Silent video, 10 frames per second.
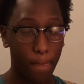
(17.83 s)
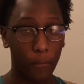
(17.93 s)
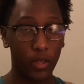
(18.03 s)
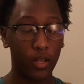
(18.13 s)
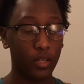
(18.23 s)

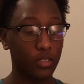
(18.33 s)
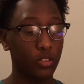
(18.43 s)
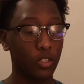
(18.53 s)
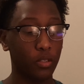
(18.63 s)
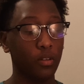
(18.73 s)
yeah,
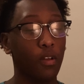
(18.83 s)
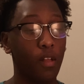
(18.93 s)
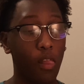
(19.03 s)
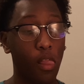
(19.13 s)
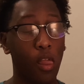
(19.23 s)
so
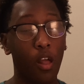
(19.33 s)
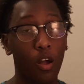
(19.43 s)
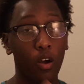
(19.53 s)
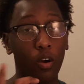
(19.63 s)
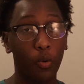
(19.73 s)

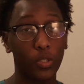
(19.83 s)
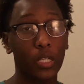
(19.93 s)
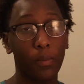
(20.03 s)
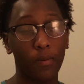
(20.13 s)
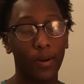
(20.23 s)
what's up
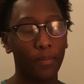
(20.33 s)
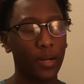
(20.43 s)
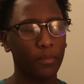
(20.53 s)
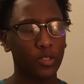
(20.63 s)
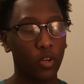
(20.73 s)
everybody, my
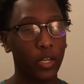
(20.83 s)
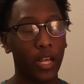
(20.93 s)
name is Rocky.